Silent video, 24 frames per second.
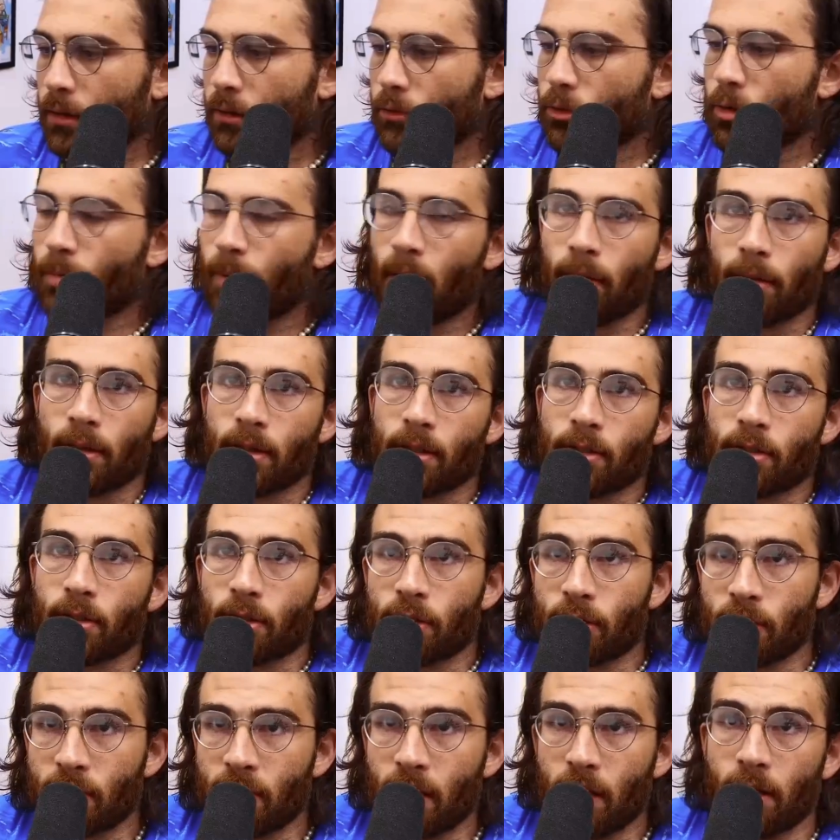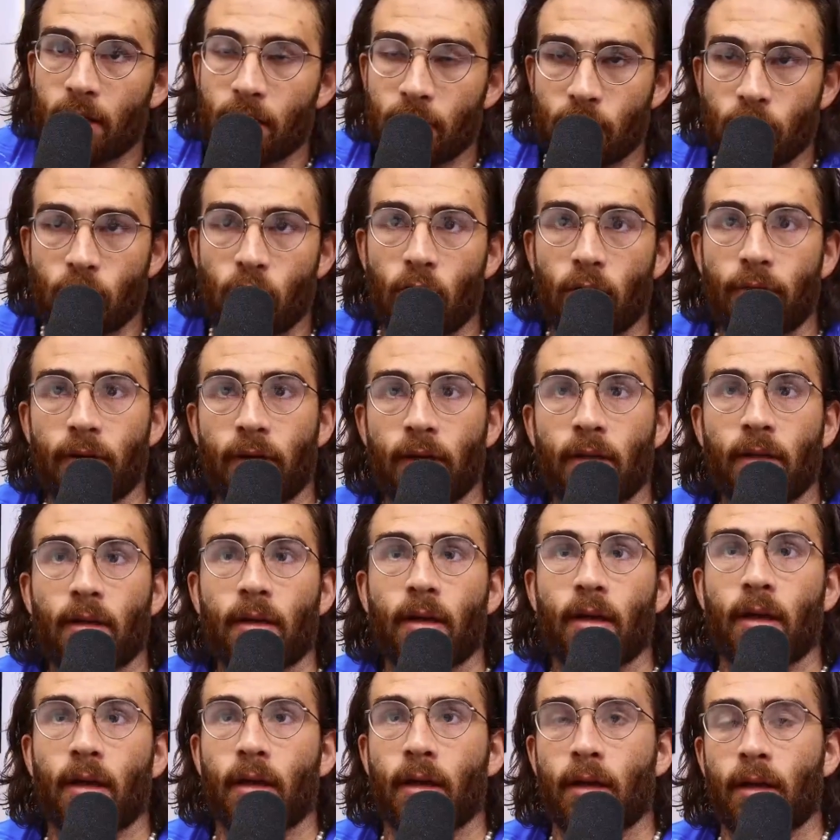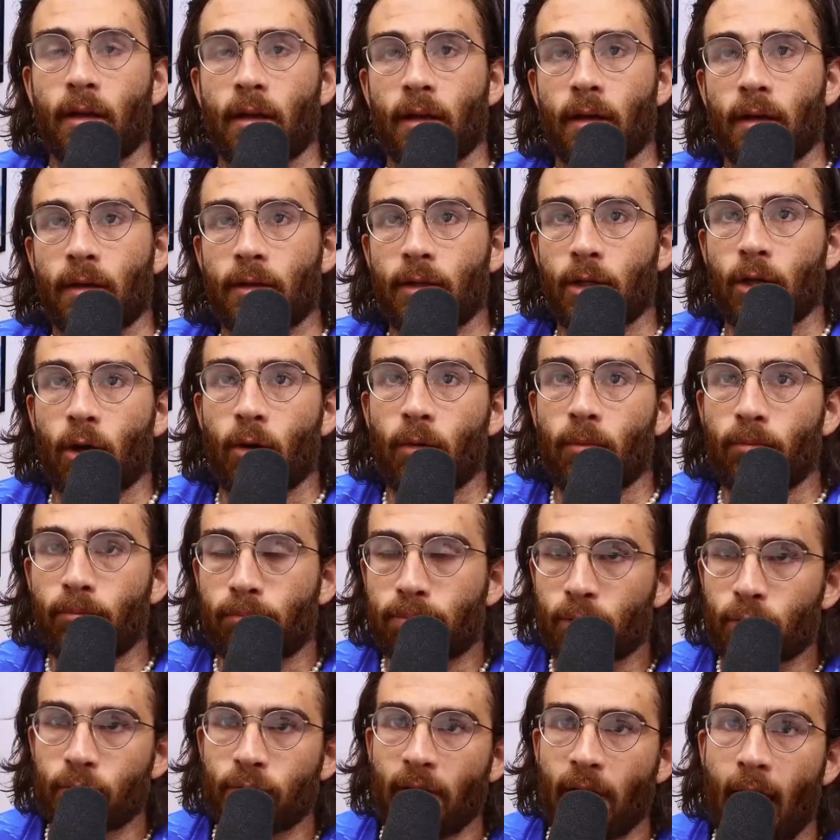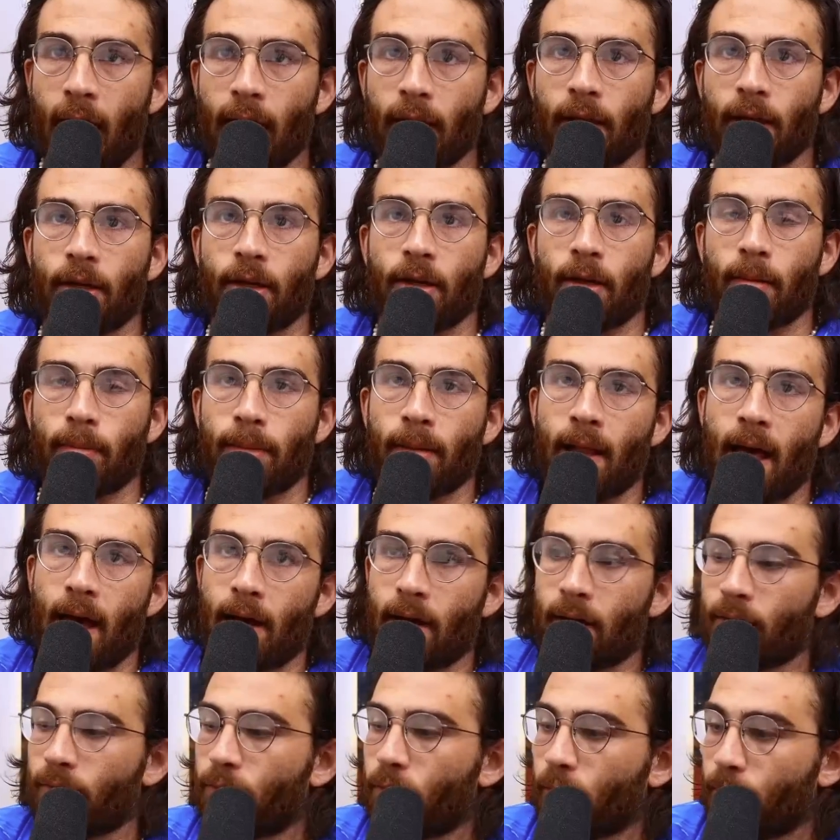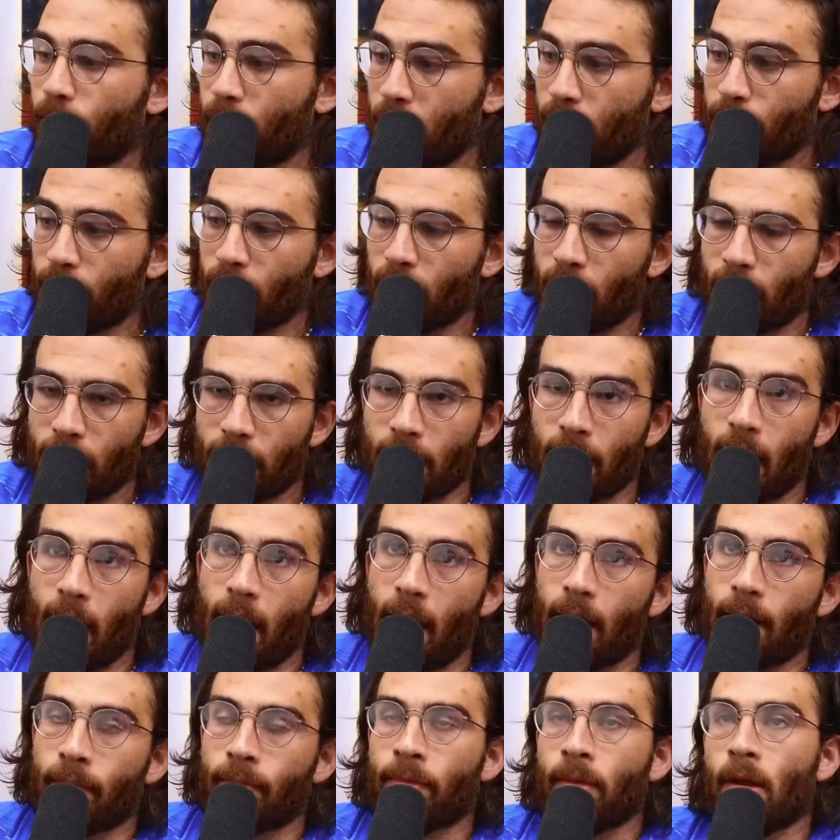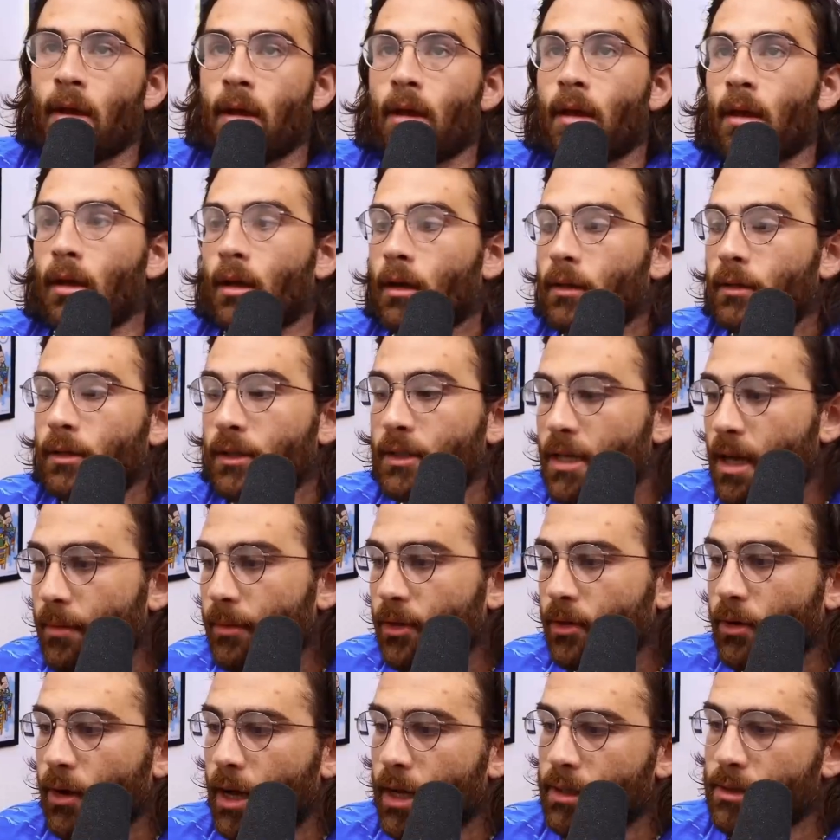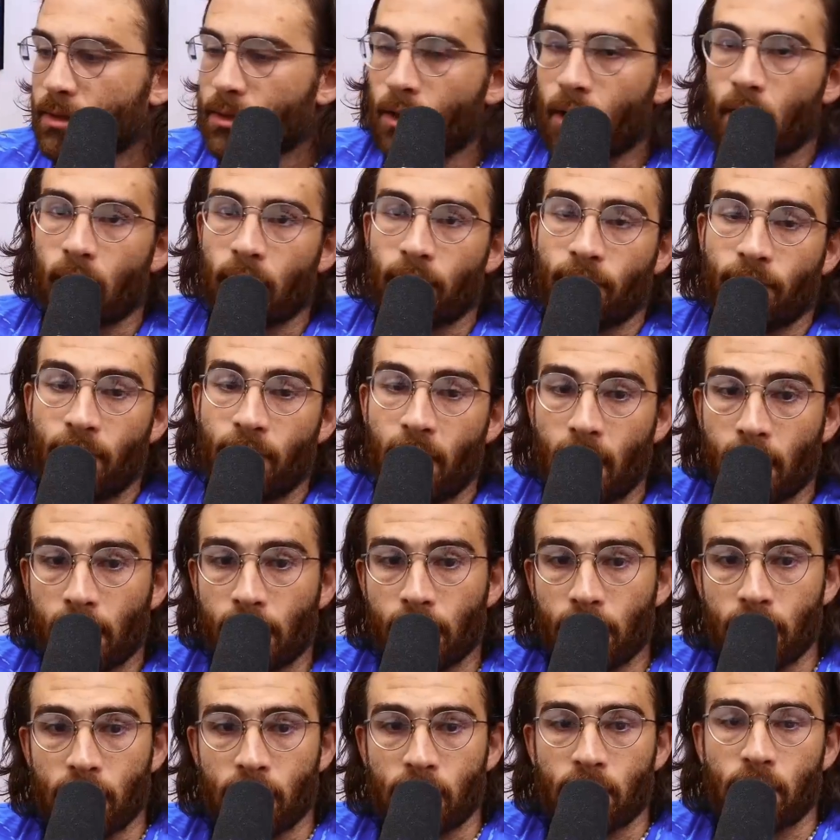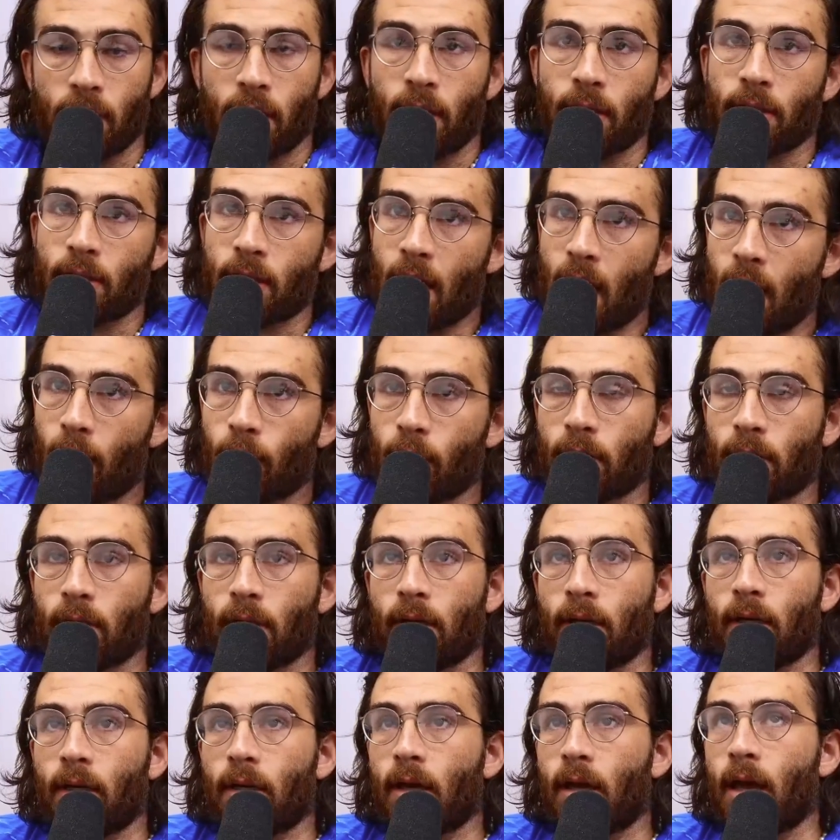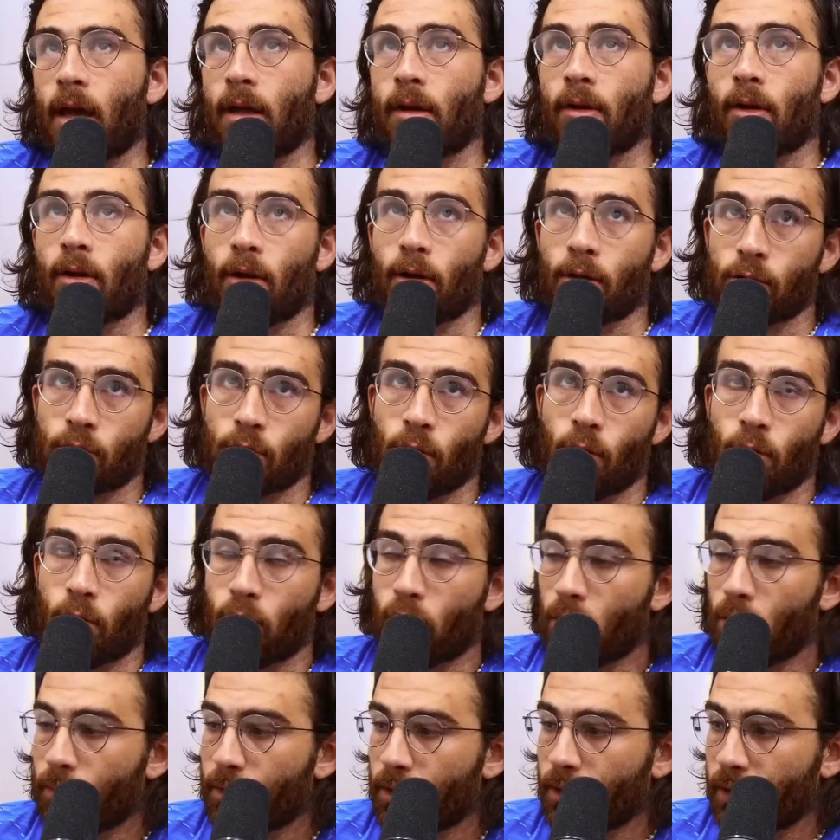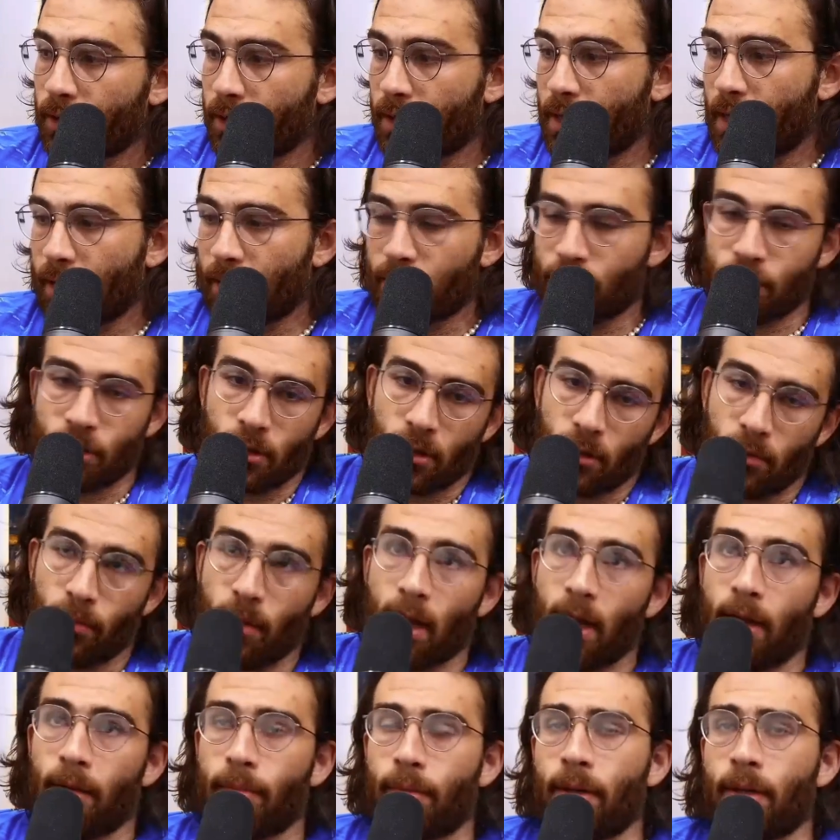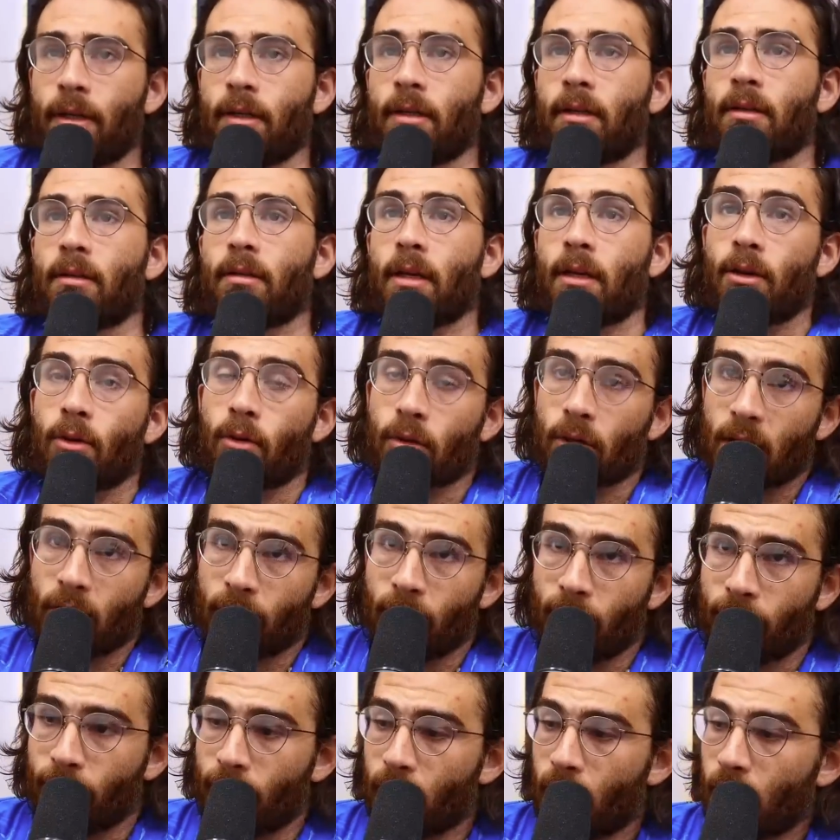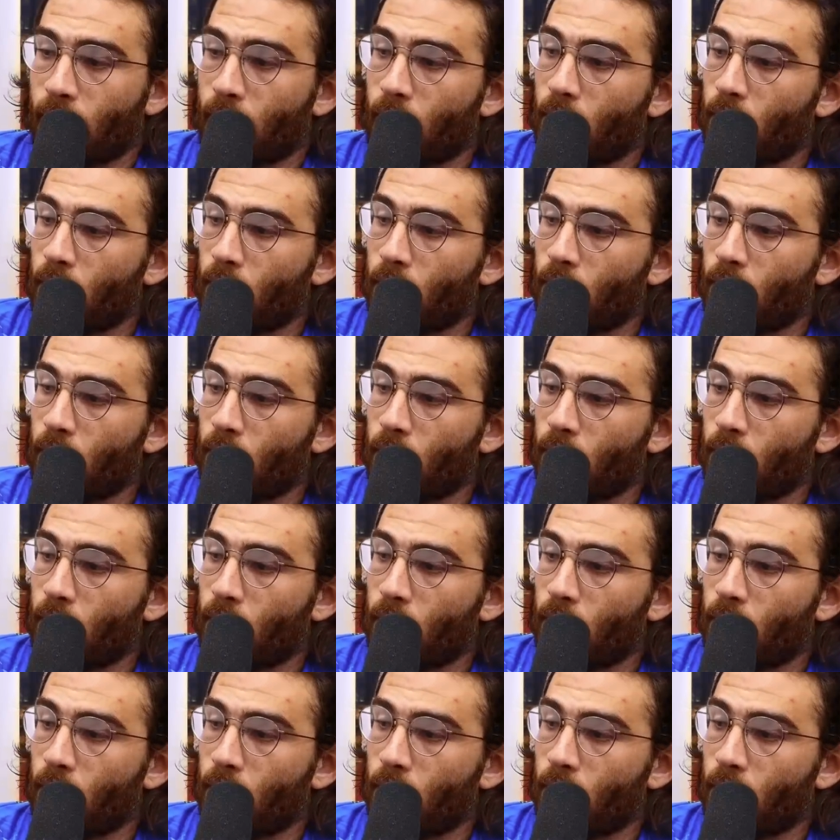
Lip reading: Republicans are serving, brutality on a platter for people like that. The Democrats are feckless and cowardly and also criminally negligent, in my opinion. They don't give a fuck.